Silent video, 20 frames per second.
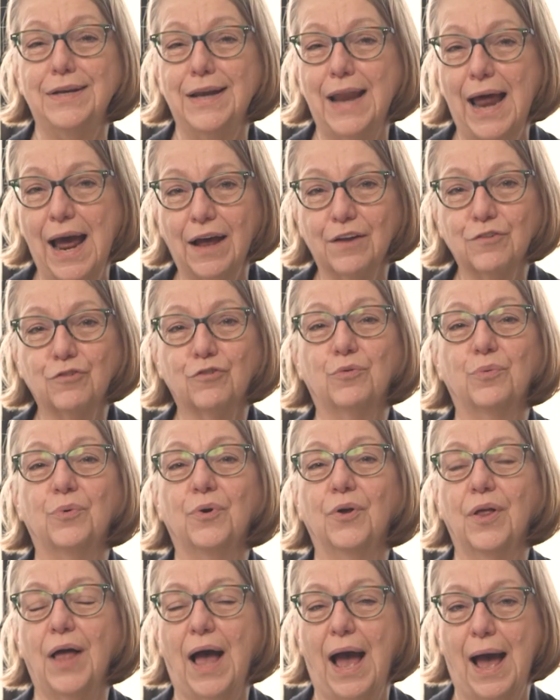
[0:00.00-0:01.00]

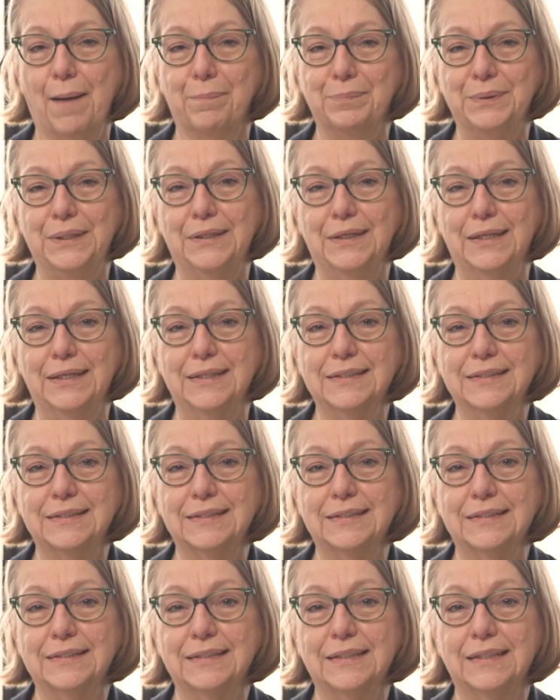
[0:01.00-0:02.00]
natural
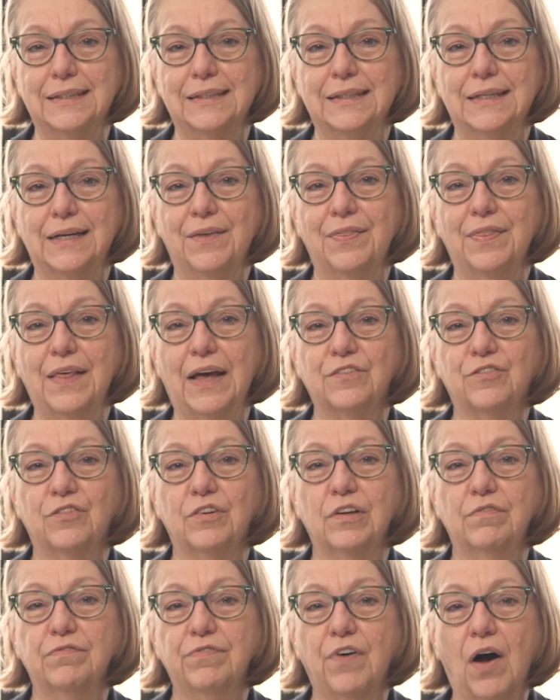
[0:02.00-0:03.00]
happiness, that
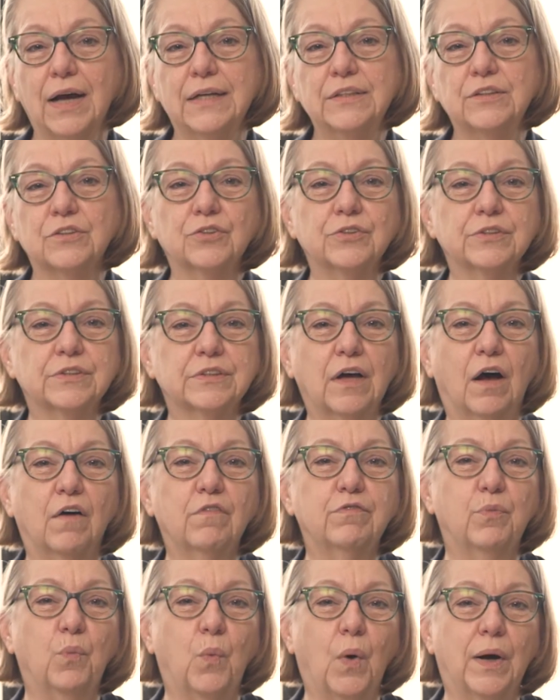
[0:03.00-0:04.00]
she finds
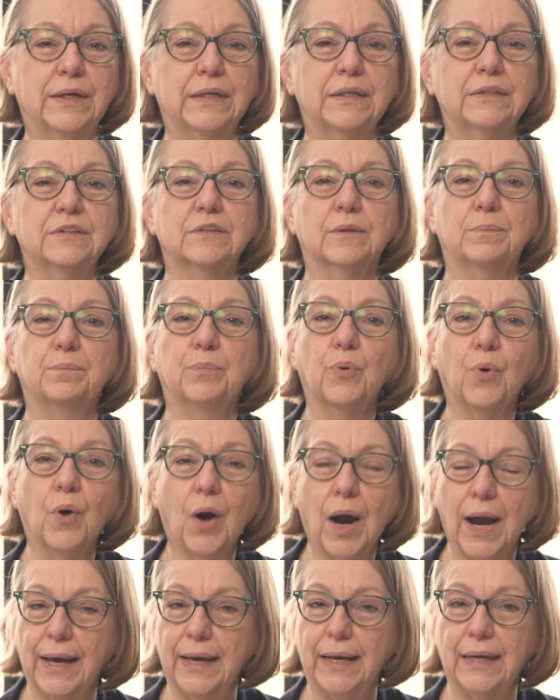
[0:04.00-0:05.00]
herself wanting to
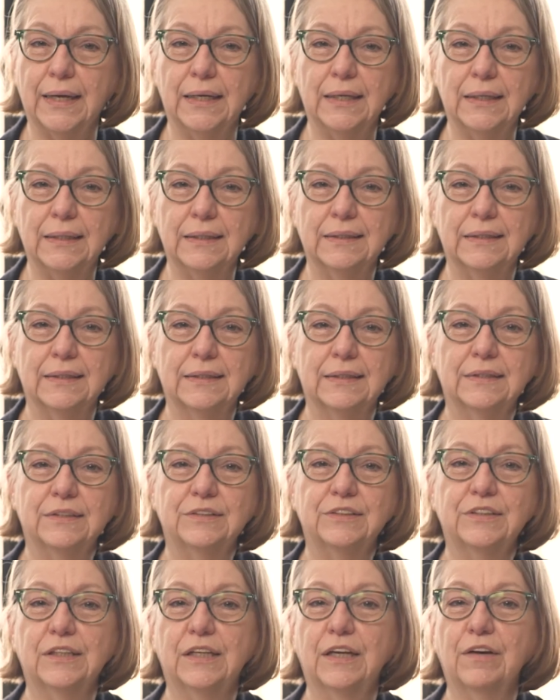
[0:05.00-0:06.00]
pray
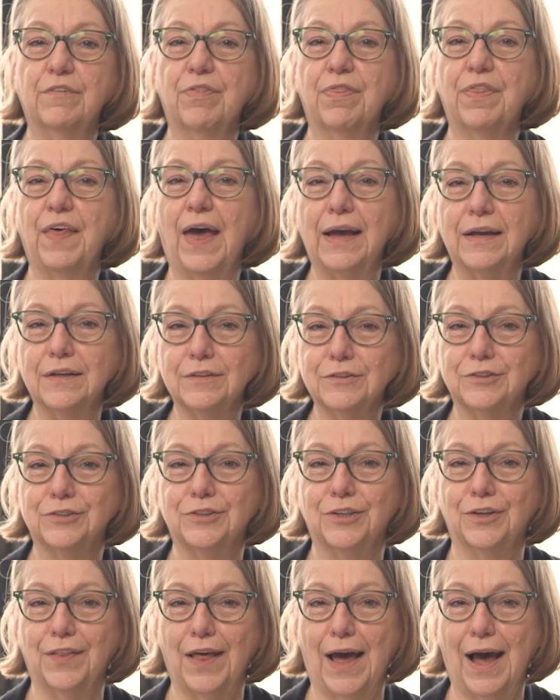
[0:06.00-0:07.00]
to give thanks
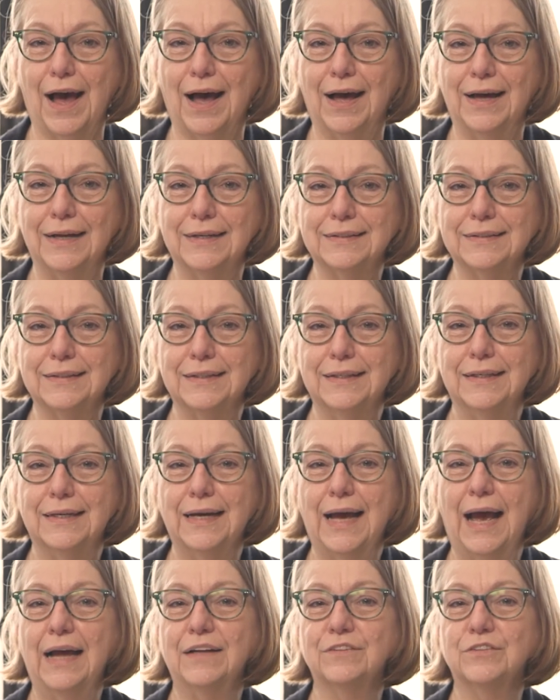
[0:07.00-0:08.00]
to that
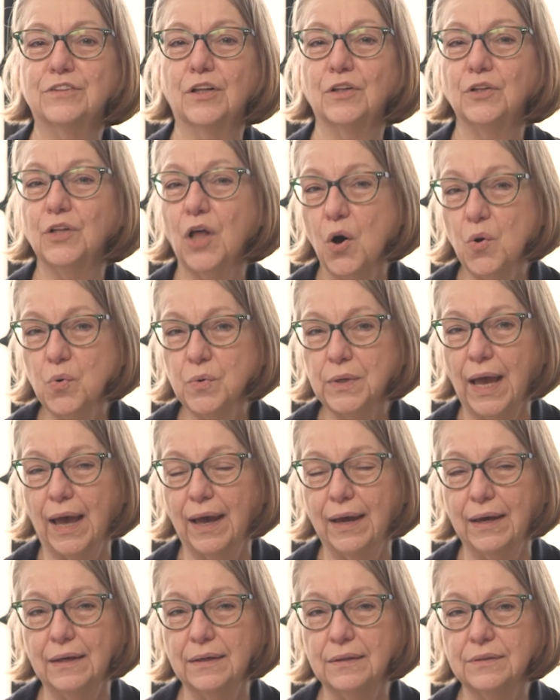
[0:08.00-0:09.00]
and to
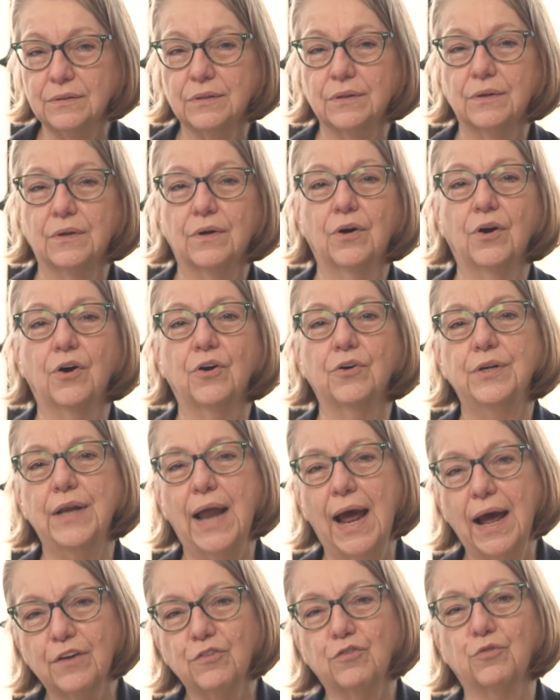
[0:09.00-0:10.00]
locate her
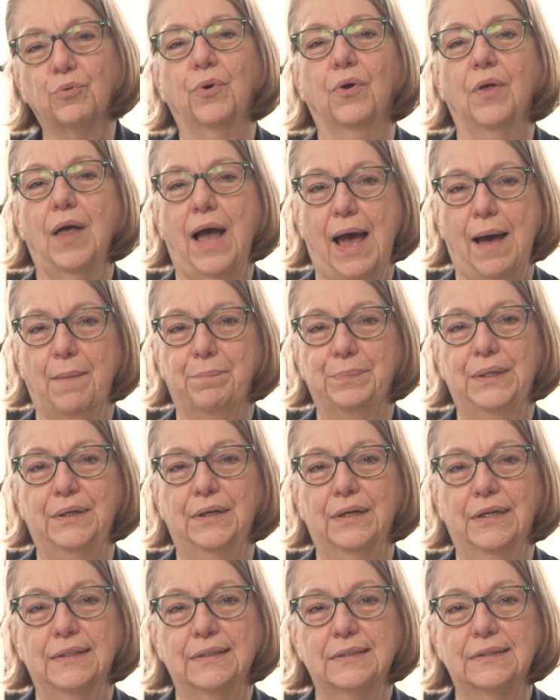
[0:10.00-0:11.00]
natural
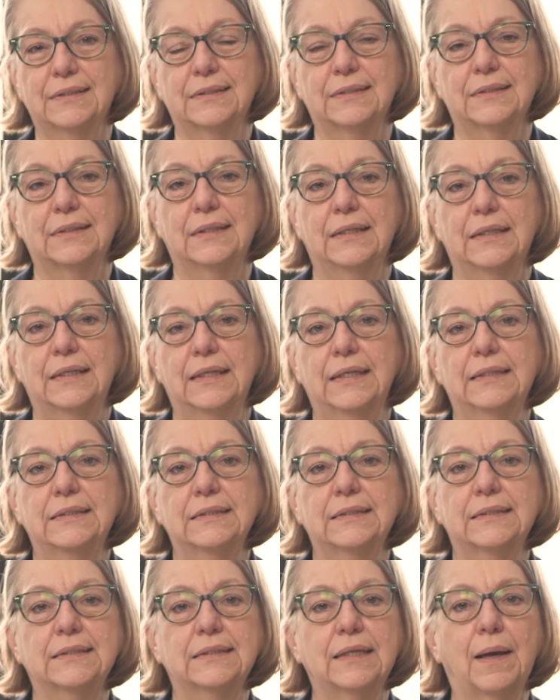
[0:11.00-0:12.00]
happiness
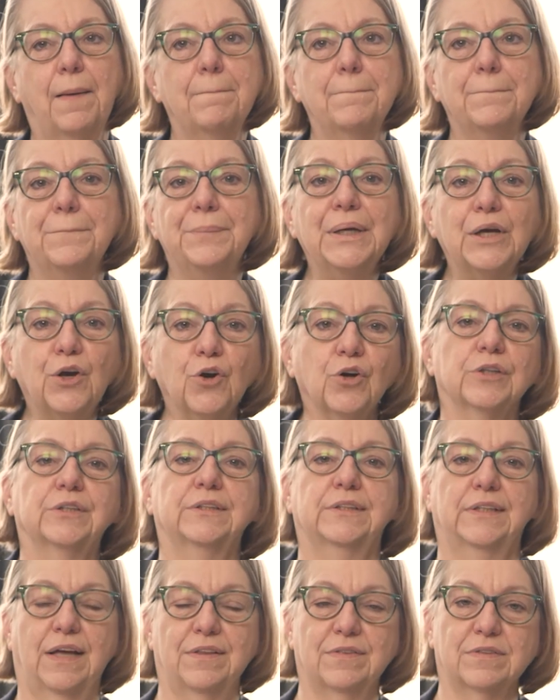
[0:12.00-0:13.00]
in some bigger
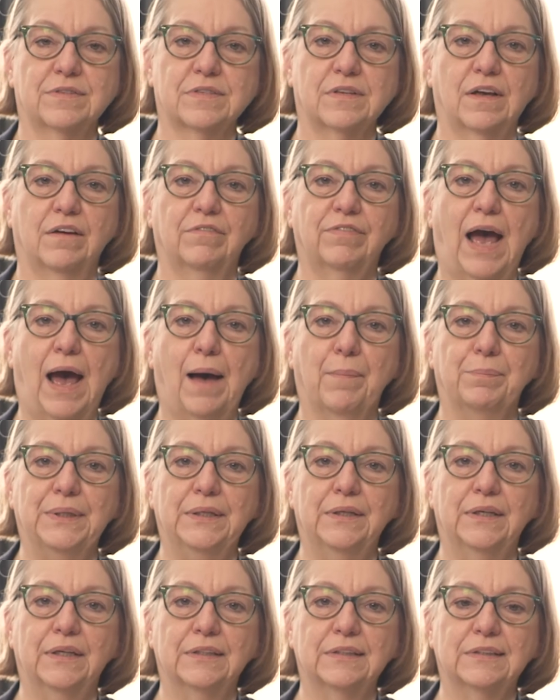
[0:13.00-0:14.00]
sense of
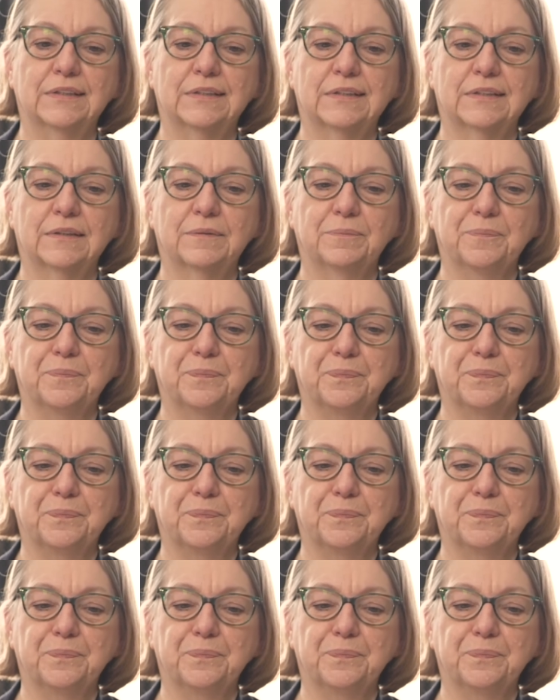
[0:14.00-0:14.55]
happiness.